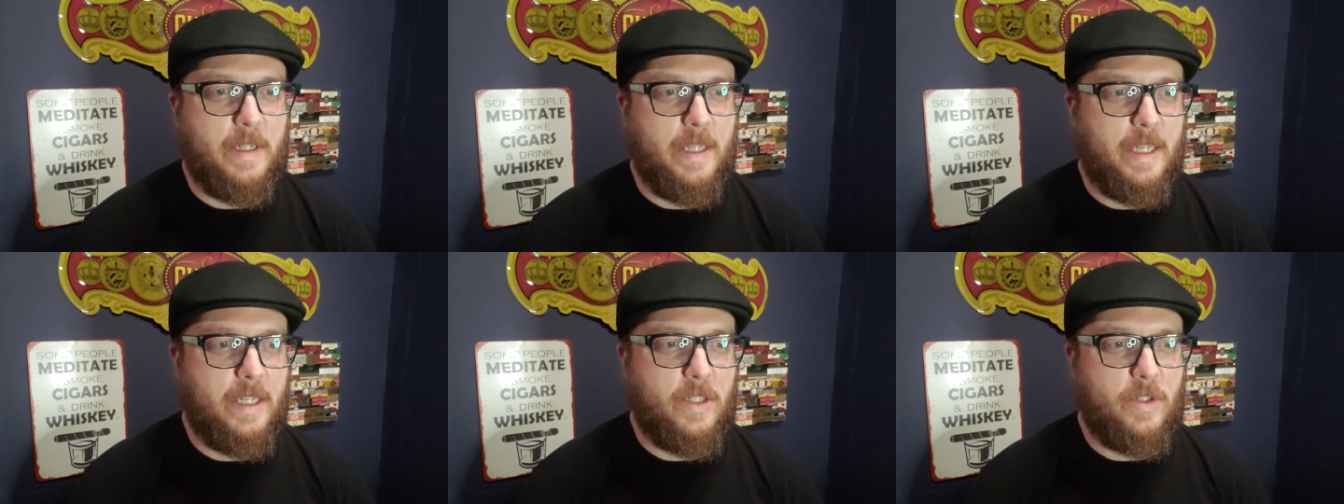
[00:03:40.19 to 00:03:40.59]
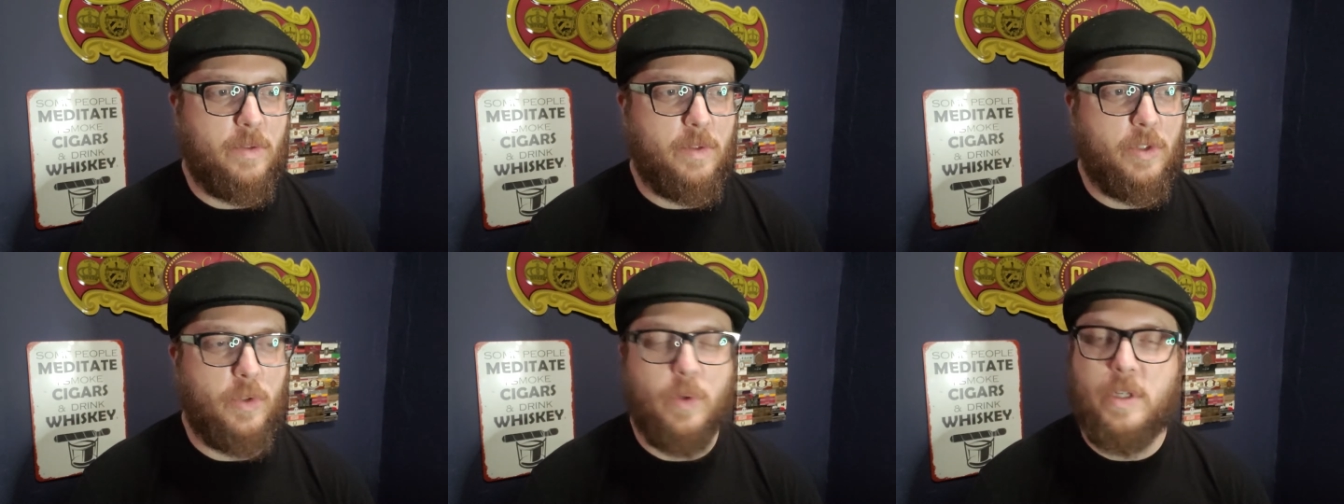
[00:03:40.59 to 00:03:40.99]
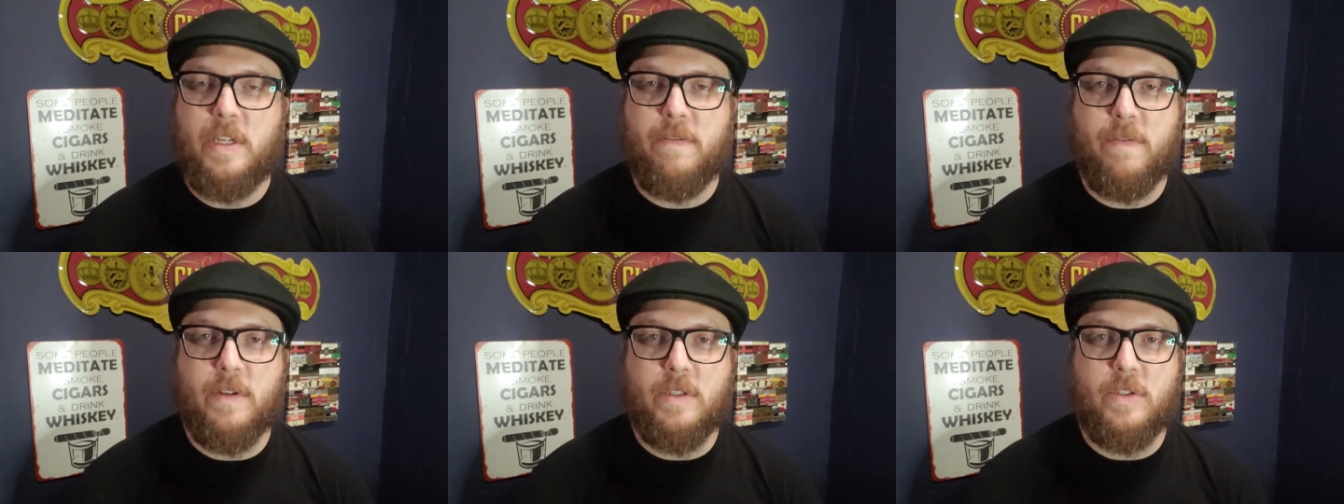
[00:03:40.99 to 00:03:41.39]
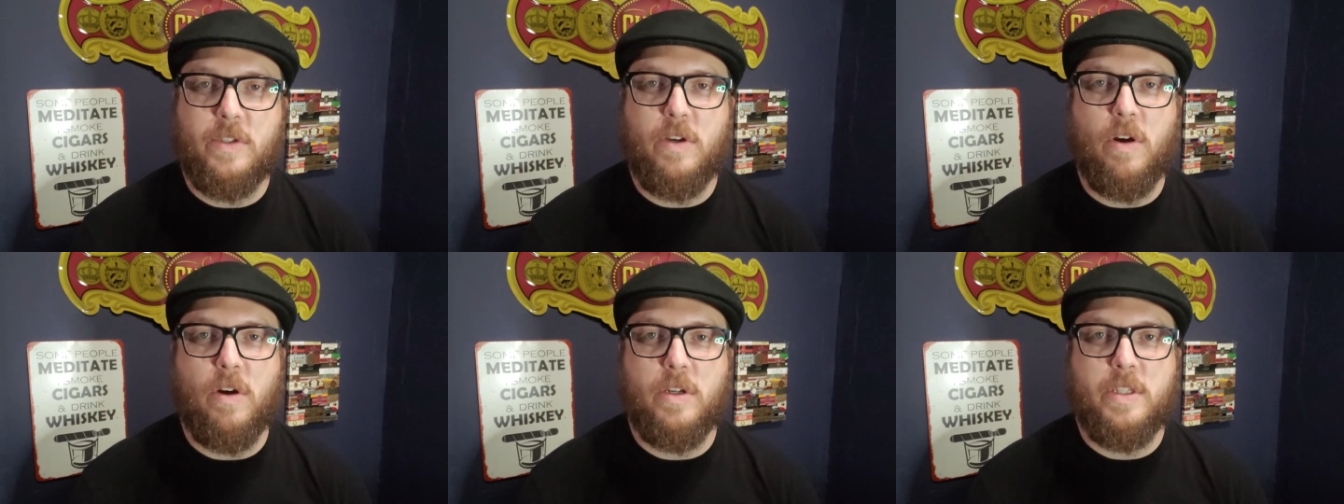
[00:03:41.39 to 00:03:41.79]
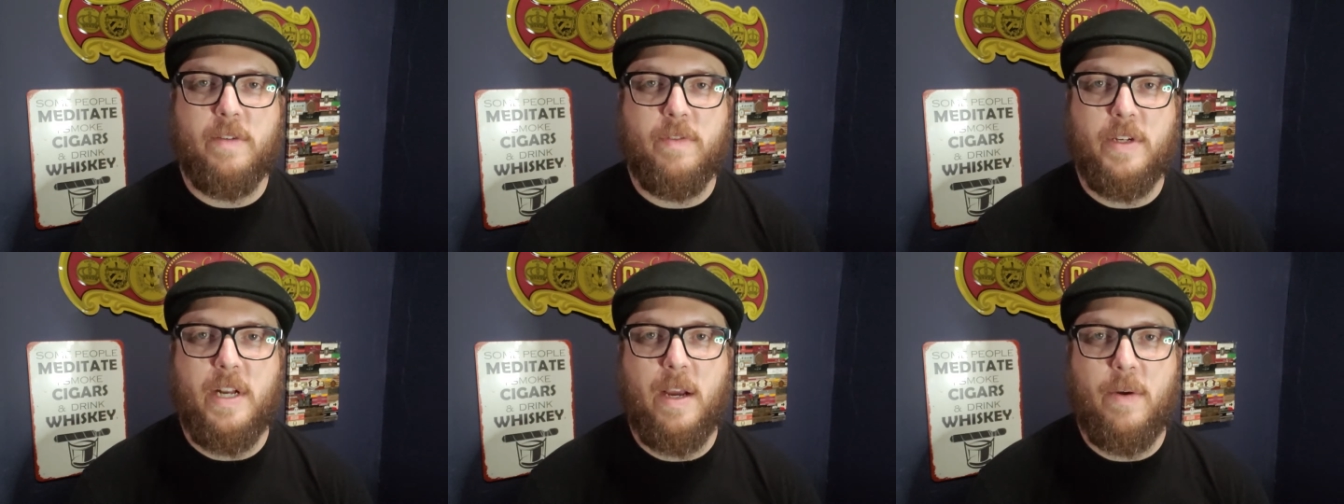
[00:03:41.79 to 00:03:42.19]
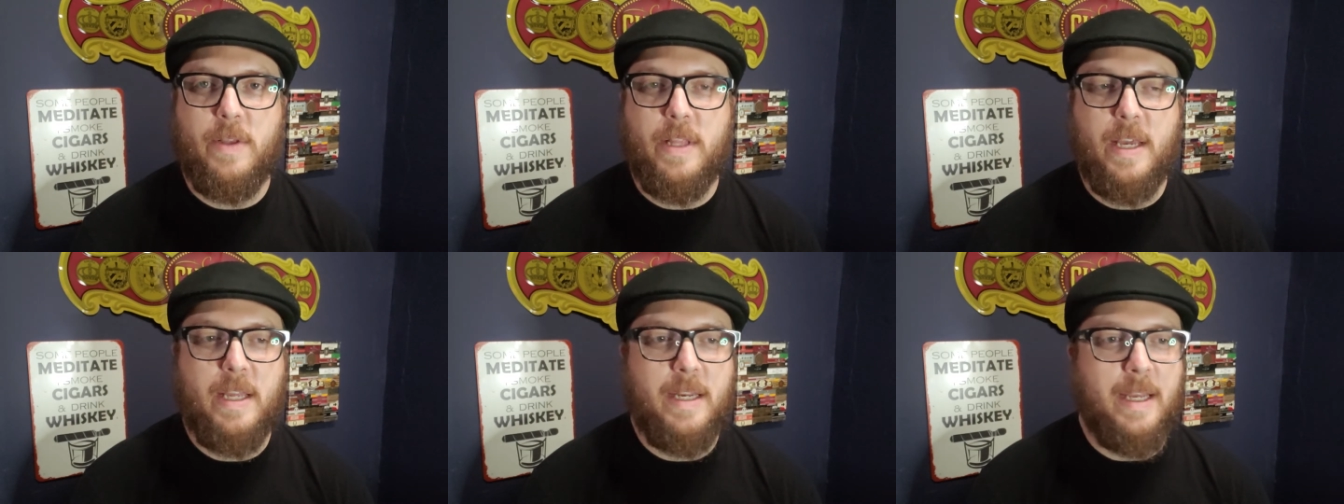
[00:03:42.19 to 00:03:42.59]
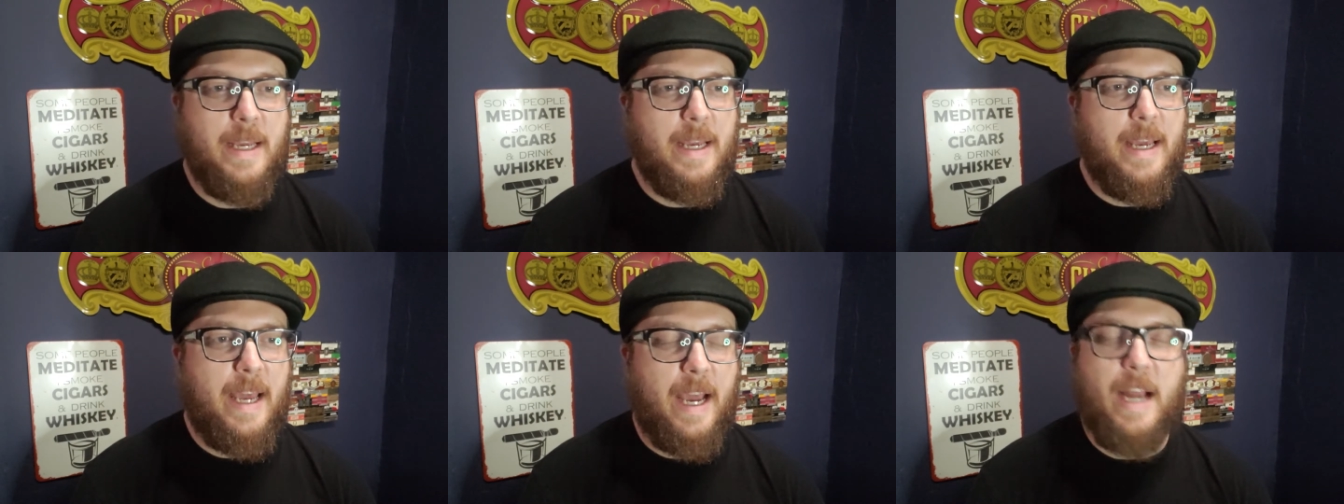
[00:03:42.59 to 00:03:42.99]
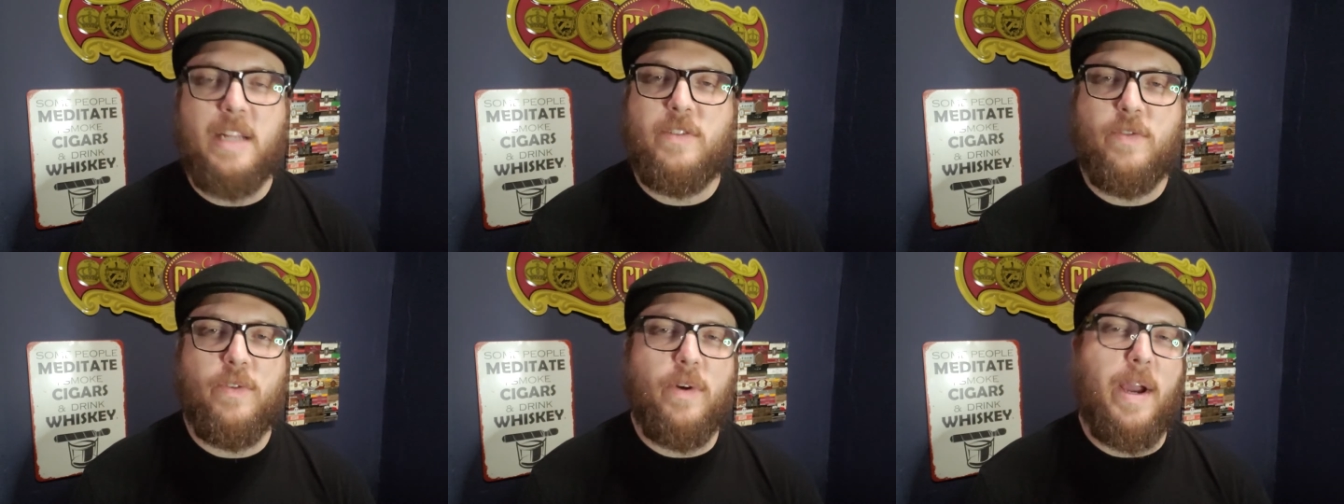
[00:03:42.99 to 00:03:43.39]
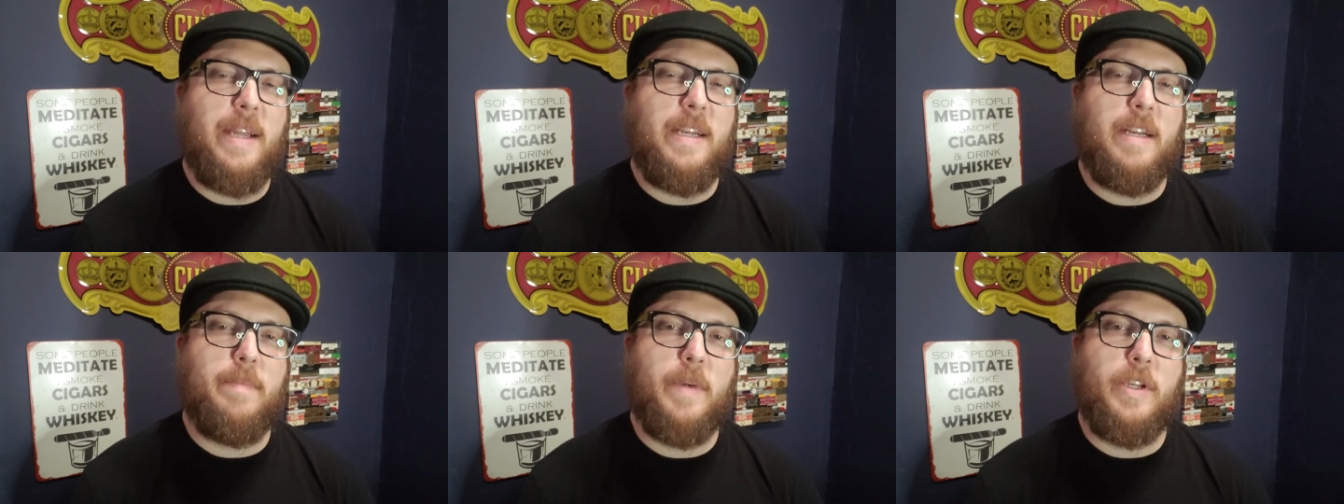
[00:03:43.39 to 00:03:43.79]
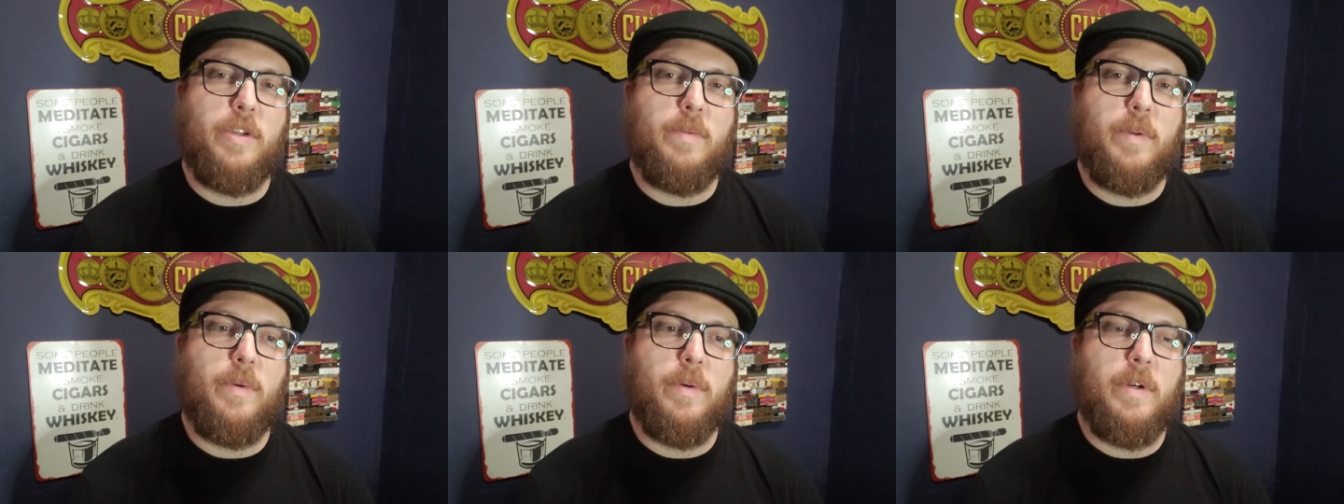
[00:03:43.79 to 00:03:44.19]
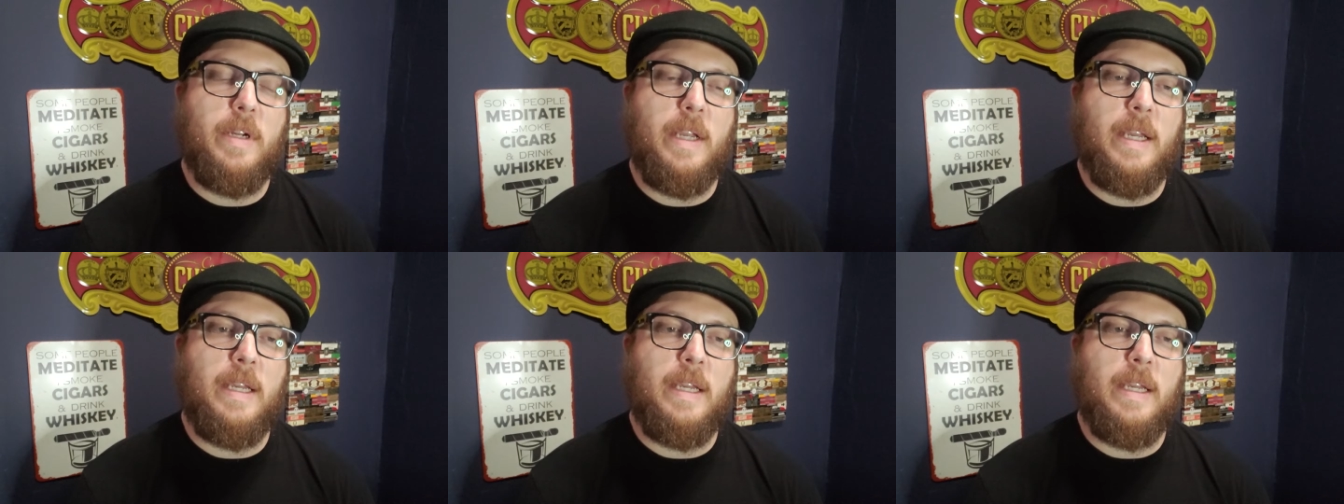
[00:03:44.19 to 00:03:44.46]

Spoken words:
getting to enjoy different cigars every now and then, adds variety to my humidor.